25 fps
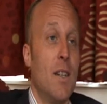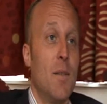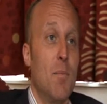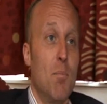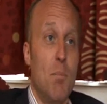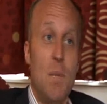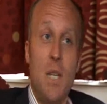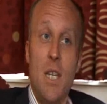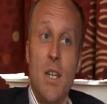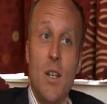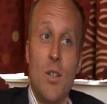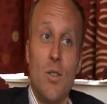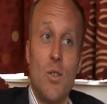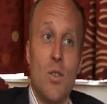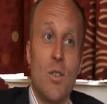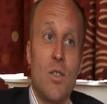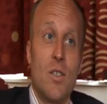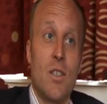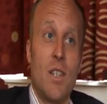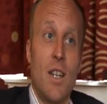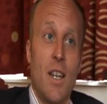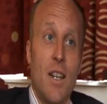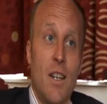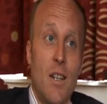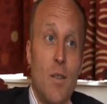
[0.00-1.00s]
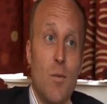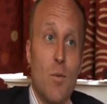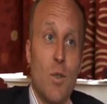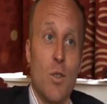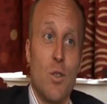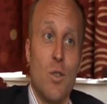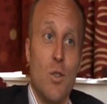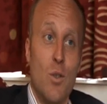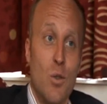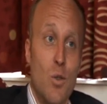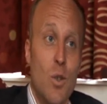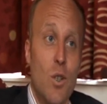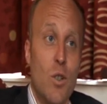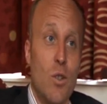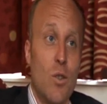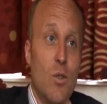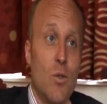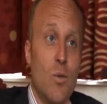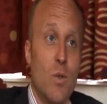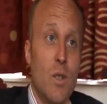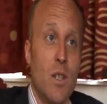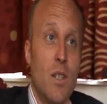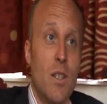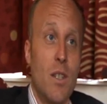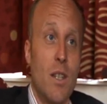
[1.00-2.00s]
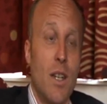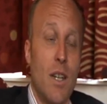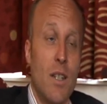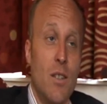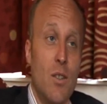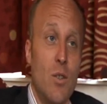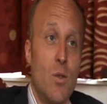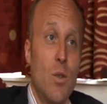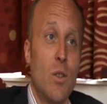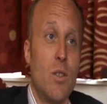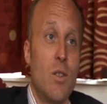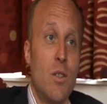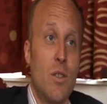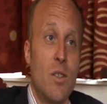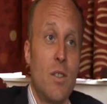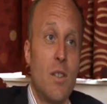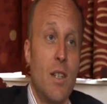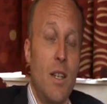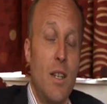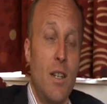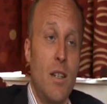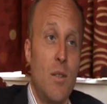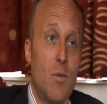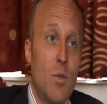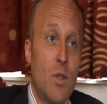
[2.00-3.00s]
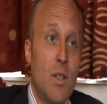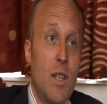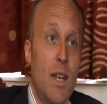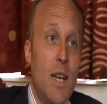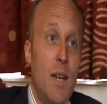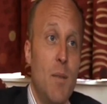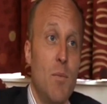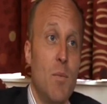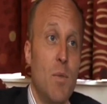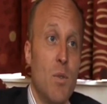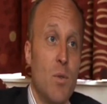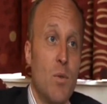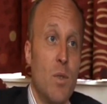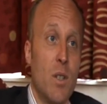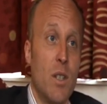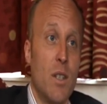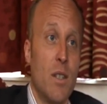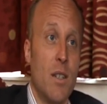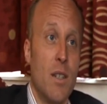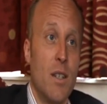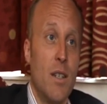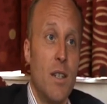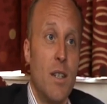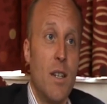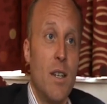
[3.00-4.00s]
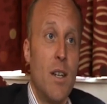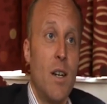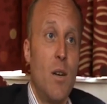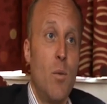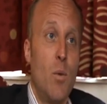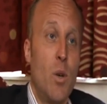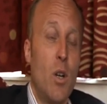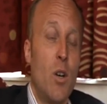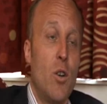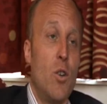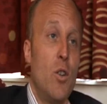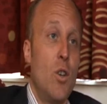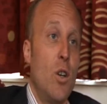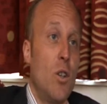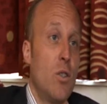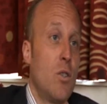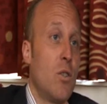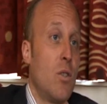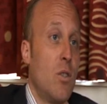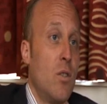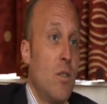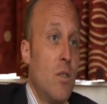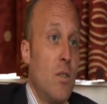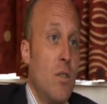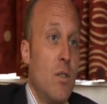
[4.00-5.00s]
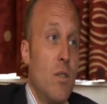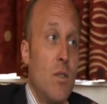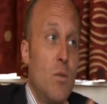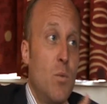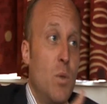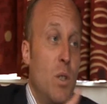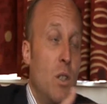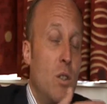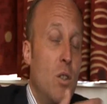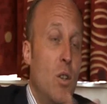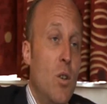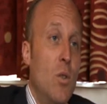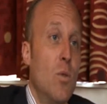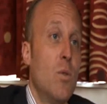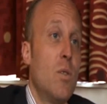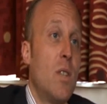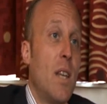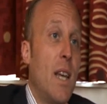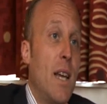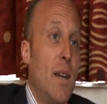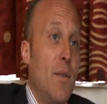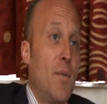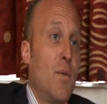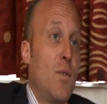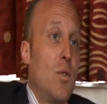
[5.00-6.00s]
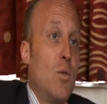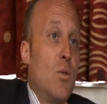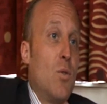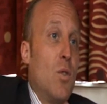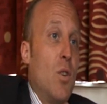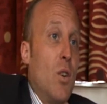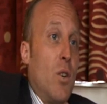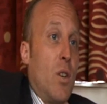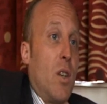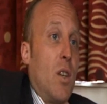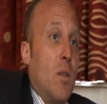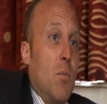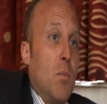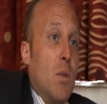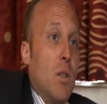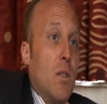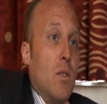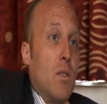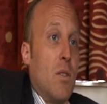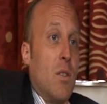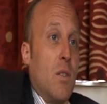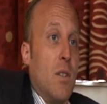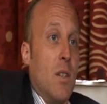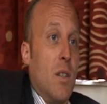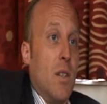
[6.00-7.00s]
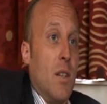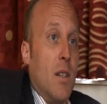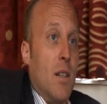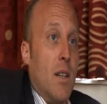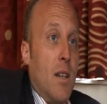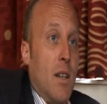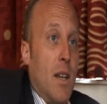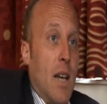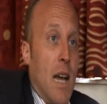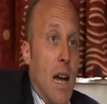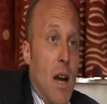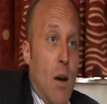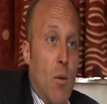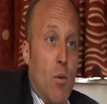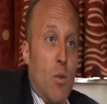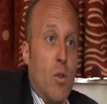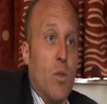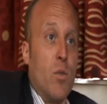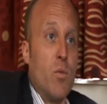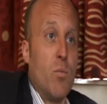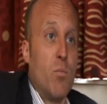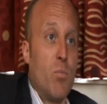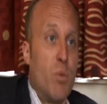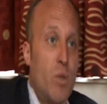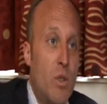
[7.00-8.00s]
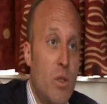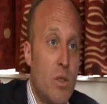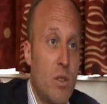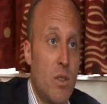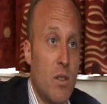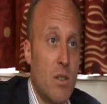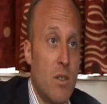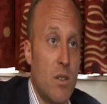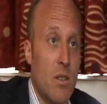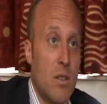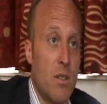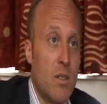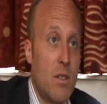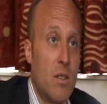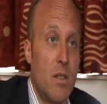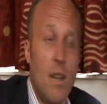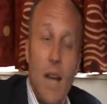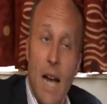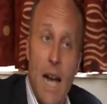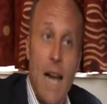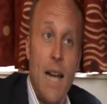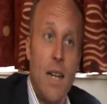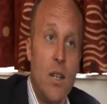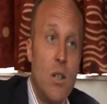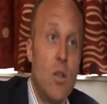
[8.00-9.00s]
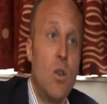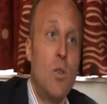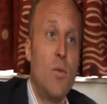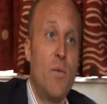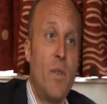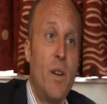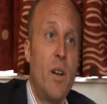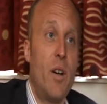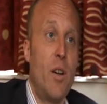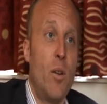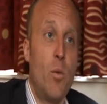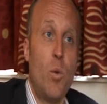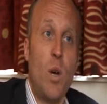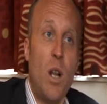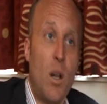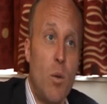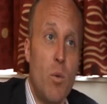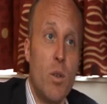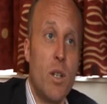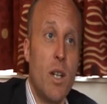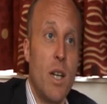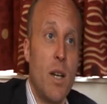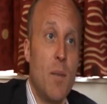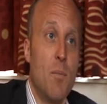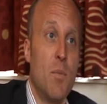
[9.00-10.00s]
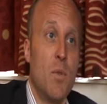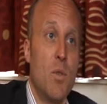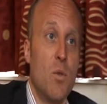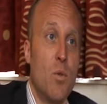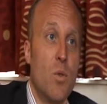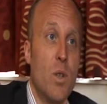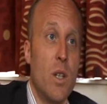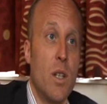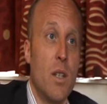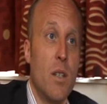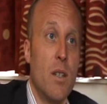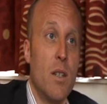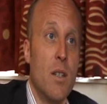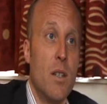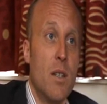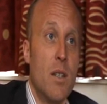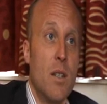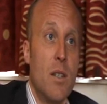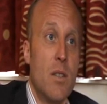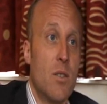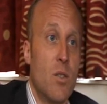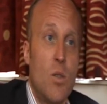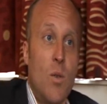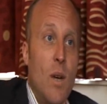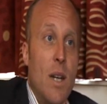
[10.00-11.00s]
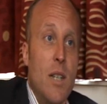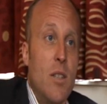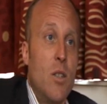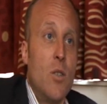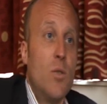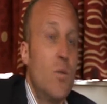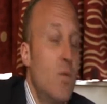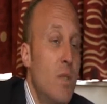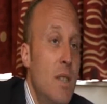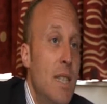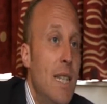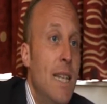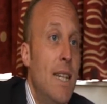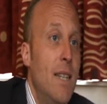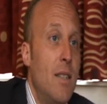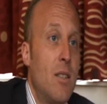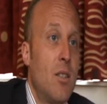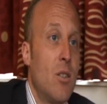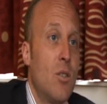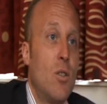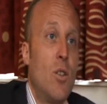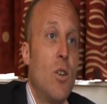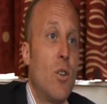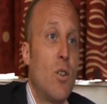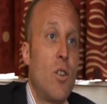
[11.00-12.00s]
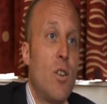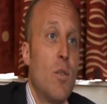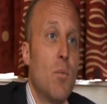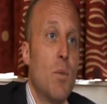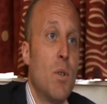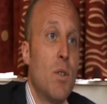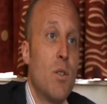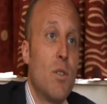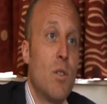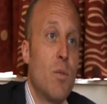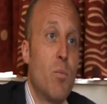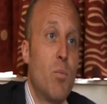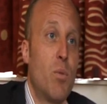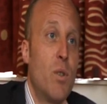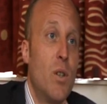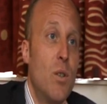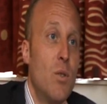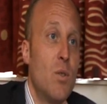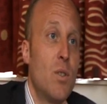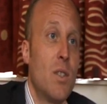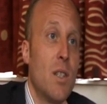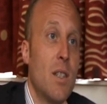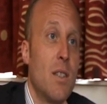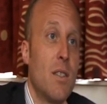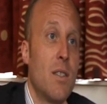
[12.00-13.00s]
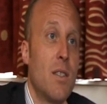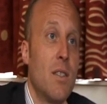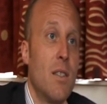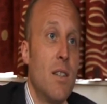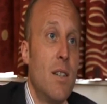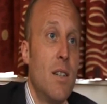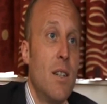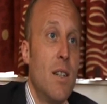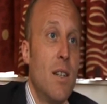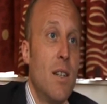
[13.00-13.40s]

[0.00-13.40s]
me understanding what you are doing and you understanding what I'm doing. We don't have to document our own processes. I know very well what I'm doing, so I don't need a documented process.